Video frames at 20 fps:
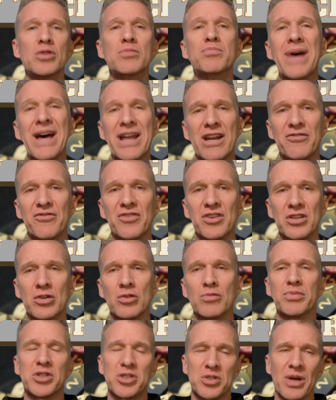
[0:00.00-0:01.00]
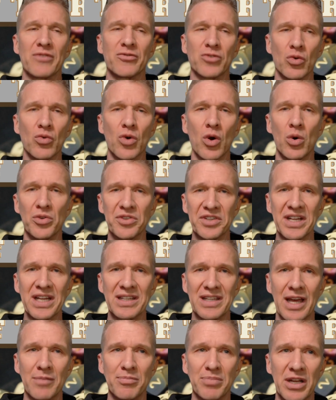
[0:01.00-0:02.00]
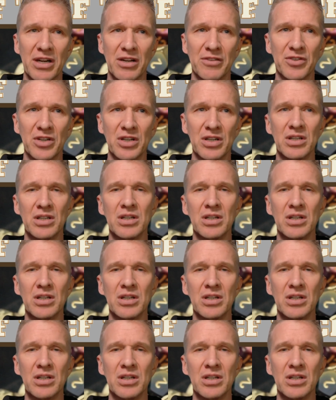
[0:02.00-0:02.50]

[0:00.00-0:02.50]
benefit you, but you have to roll to get that benefit.